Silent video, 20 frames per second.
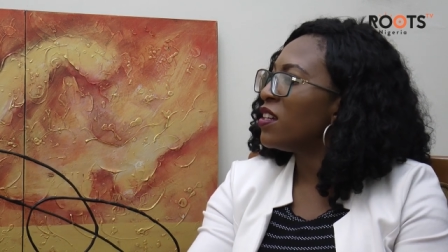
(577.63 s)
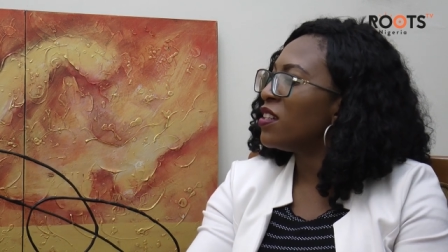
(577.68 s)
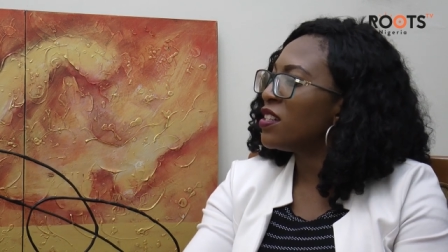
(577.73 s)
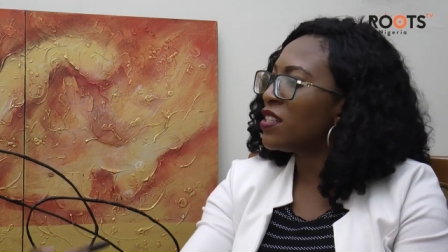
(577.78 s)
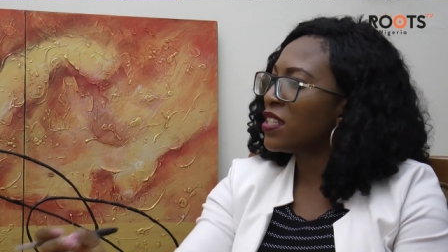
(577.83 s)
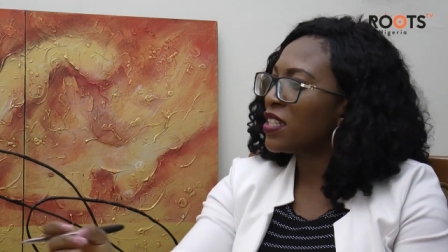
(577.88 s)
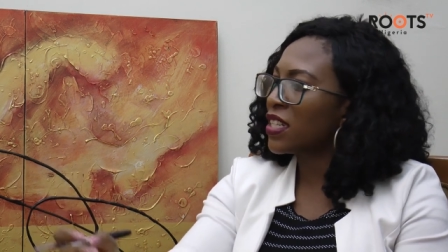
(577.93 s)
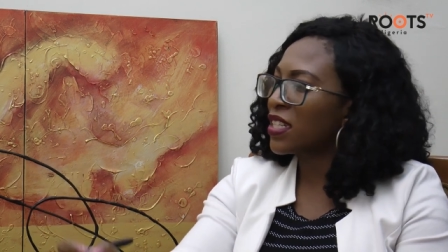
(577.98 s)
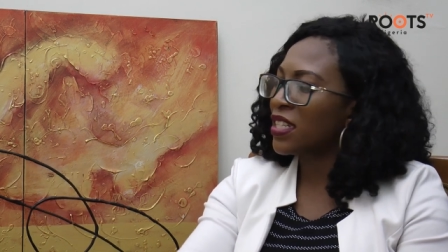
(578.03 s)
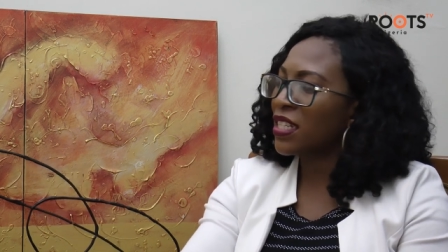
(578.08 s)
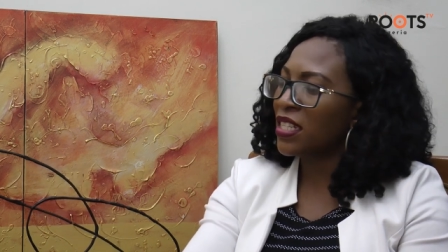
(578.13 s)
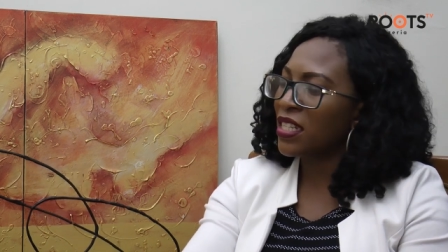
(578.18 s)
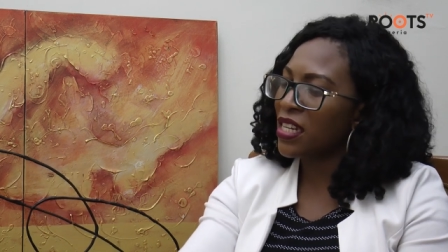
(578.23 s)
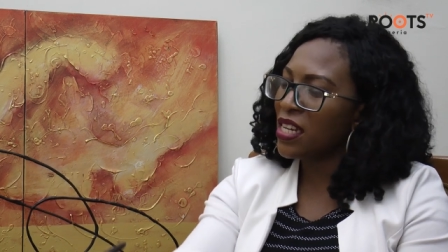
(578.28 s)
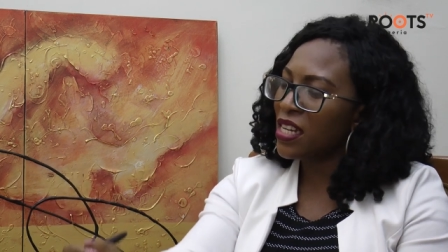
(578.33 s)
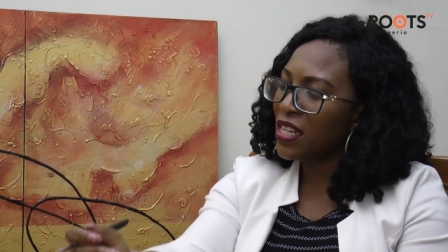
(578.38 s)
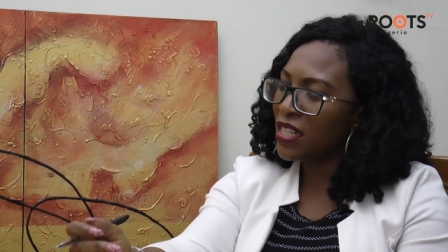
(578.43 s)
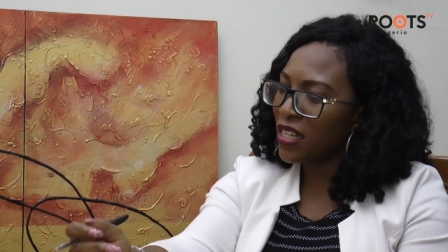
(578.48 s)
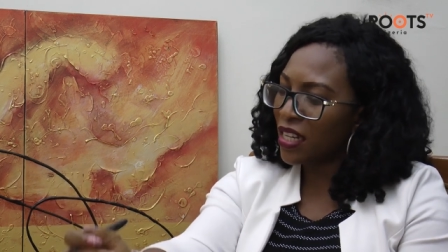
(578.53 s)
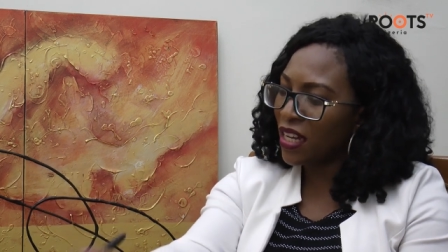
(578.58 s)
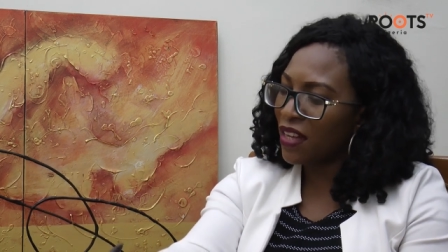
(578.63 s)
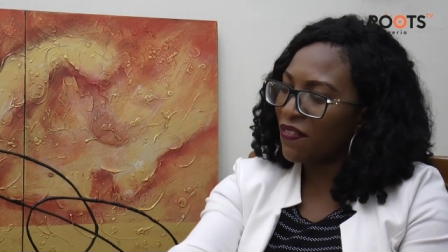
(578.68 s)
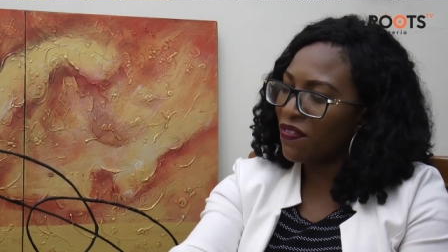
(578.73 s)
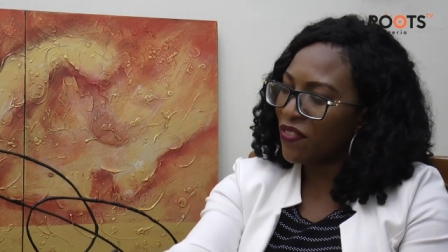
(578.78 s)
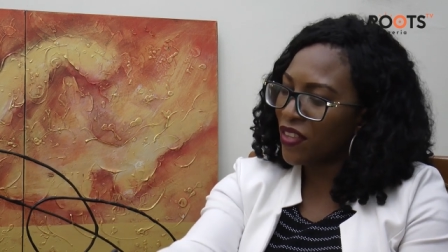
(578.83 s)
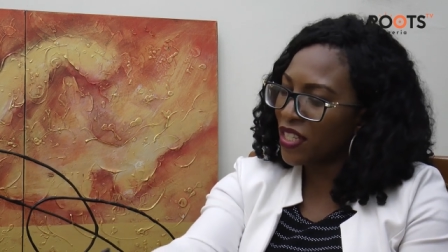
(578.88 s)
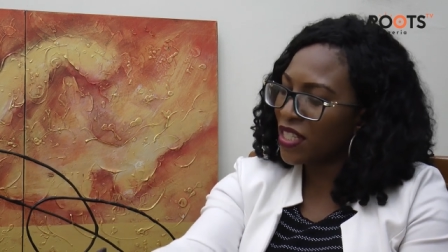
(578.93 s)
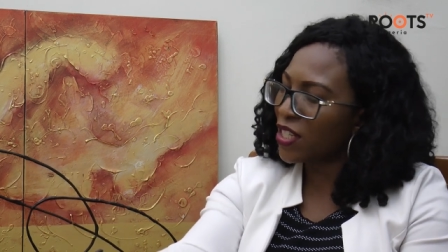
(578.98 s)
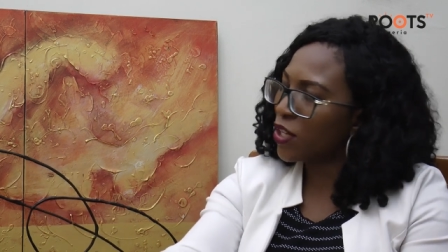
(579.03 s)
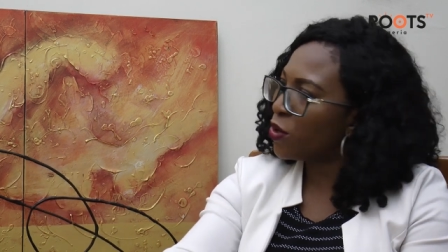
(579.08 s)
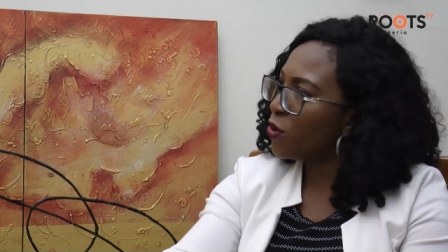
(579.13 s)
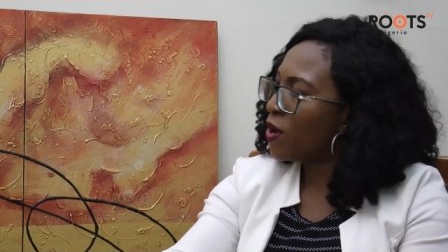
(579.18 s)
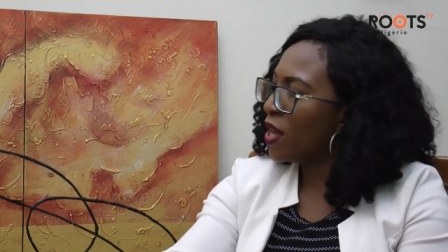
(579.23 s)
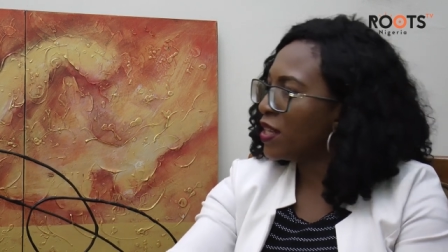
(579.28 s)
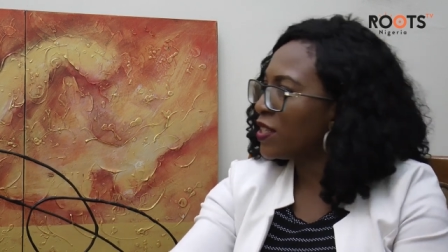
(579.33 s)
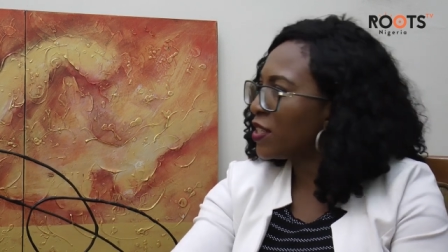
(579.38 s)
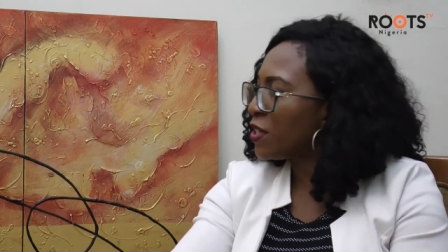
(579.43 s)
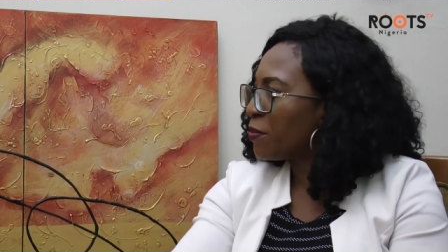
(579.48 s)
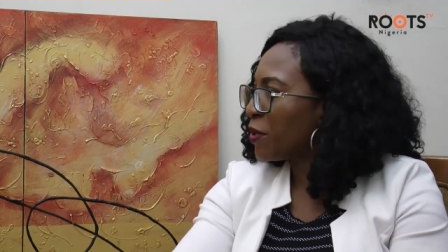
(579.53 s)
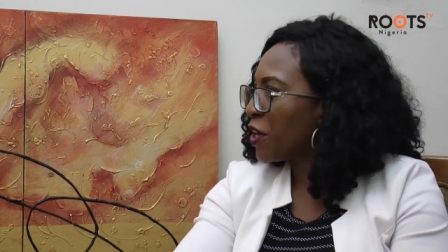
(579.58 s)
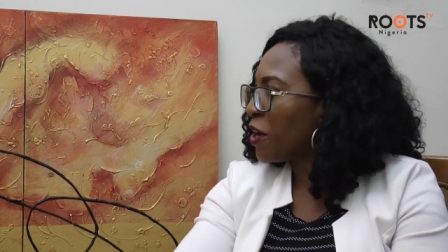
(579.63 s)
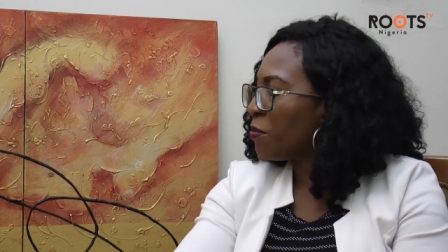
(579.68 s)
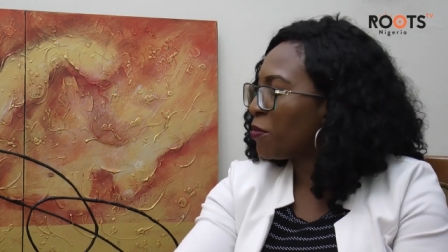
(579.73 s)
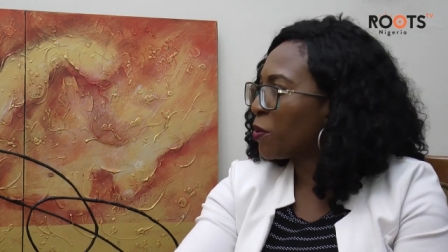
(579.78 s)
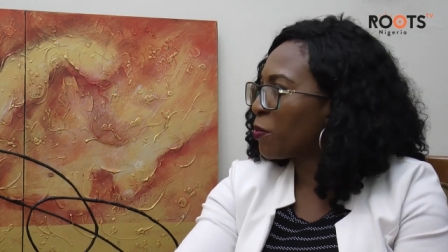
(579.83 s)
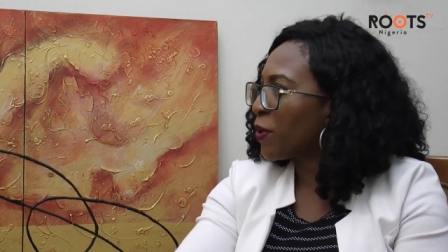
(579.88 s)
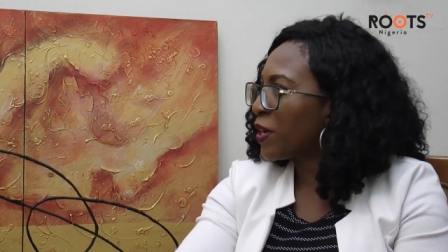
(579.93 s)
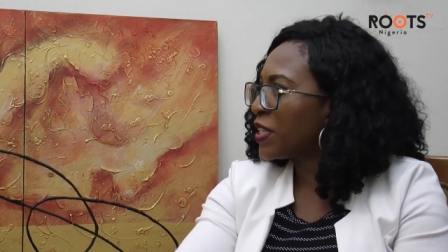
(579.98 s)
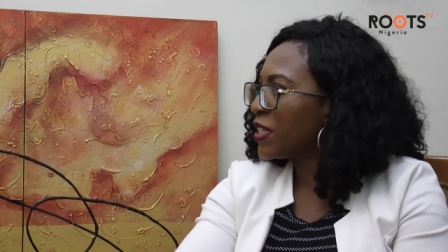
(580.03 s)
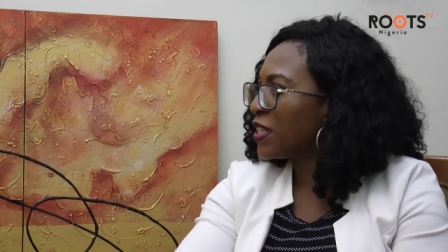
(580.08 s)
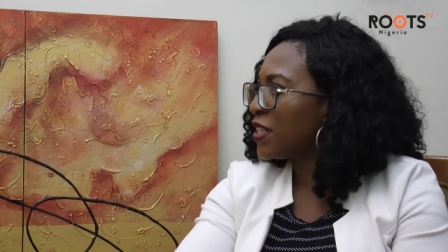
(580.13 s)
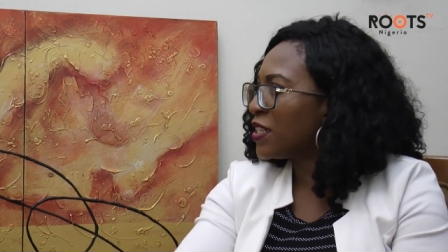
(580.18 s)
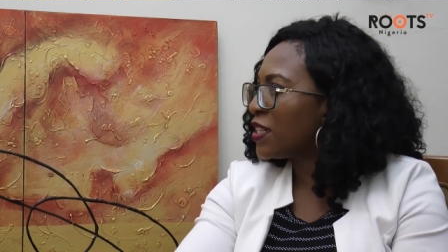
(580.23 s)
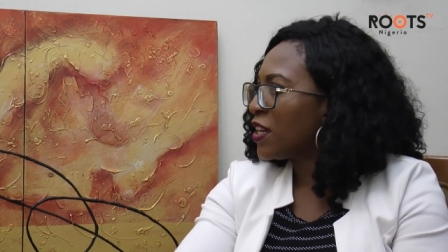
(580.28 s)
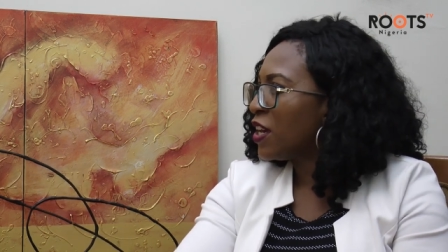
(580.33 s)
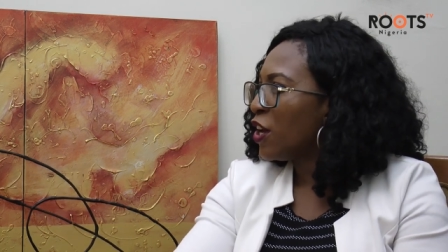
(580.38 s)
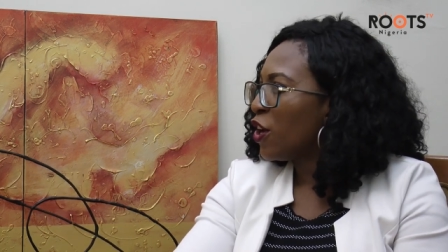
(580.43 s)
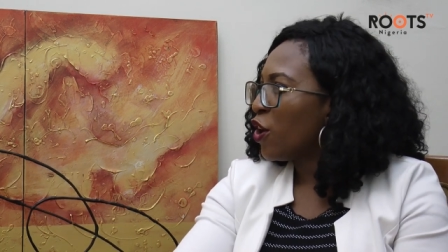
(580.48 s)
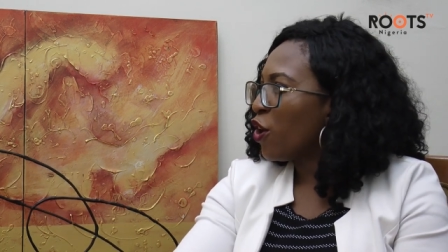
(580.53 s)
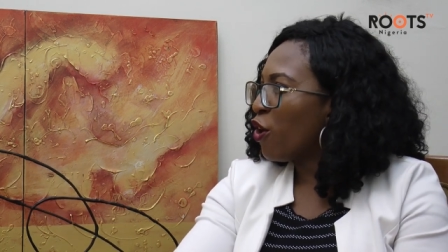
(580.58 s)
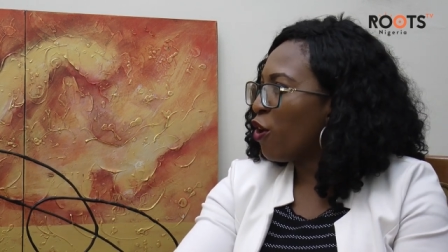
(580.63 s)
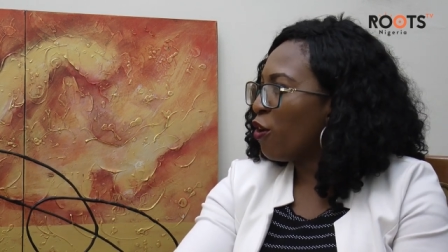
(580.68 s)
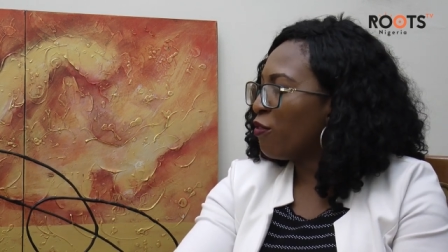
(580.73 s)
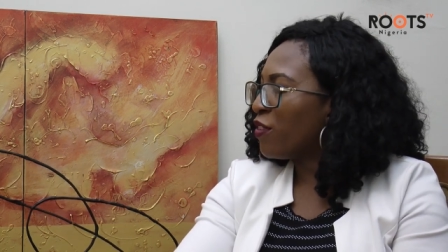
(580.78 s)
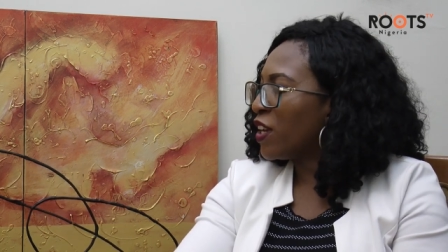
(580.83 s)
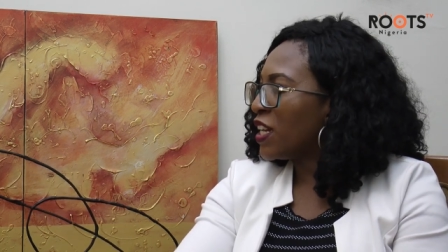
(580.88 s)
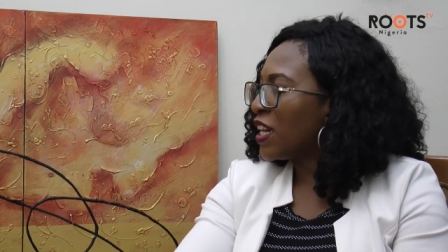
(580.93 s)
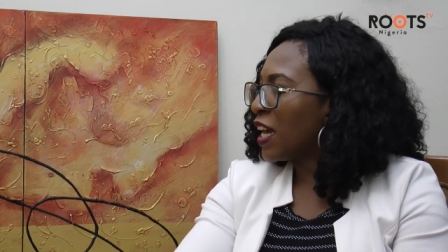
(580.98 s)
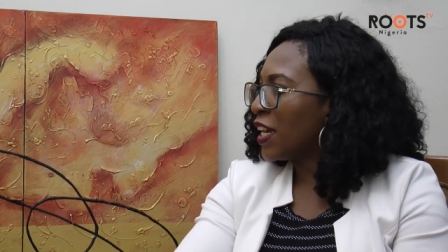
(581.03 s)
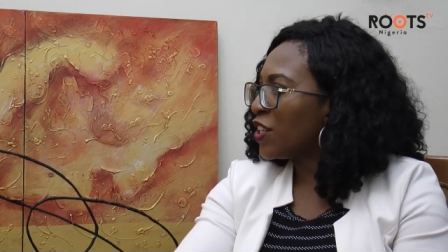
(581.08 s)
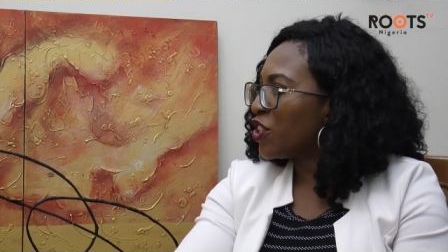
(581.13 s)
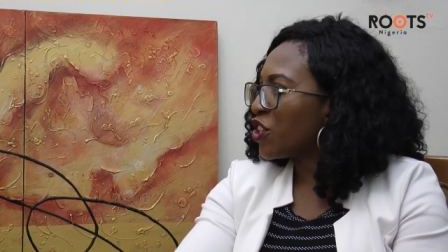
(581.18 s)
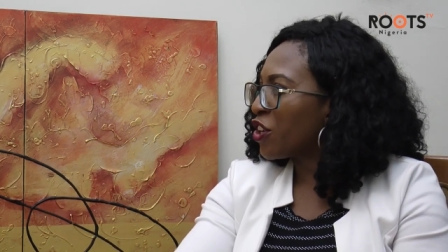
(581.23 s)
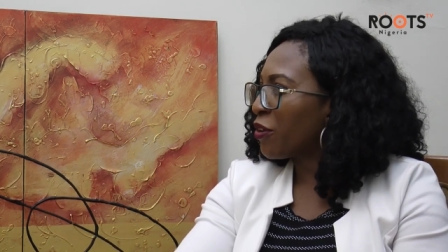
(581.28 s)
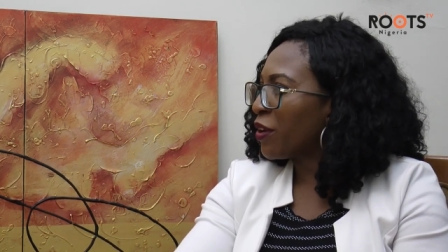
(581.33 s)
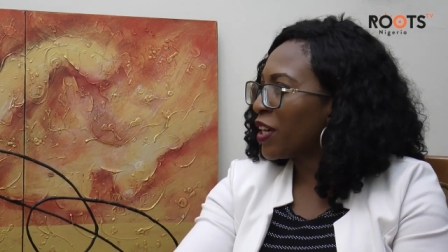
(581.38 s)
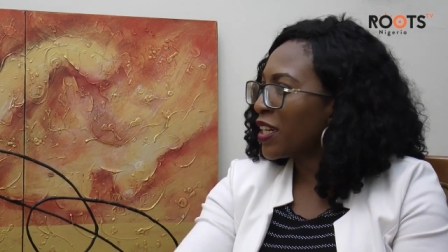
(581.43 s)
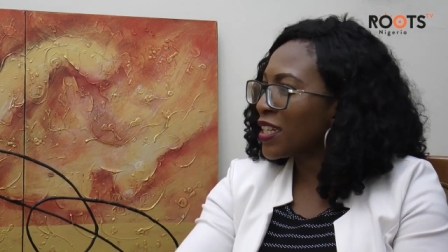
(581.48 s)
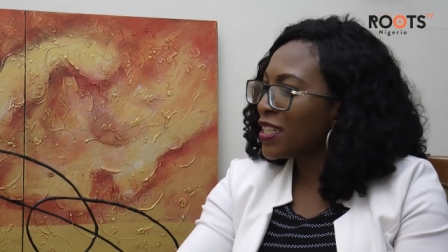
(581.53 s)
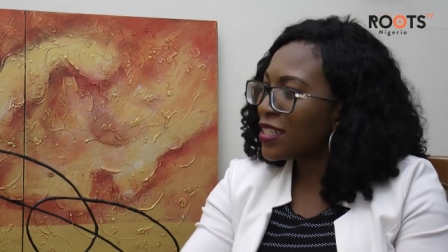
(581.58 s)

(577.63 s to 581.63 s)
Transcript: to succeed in this quest to become the president of Nigeria,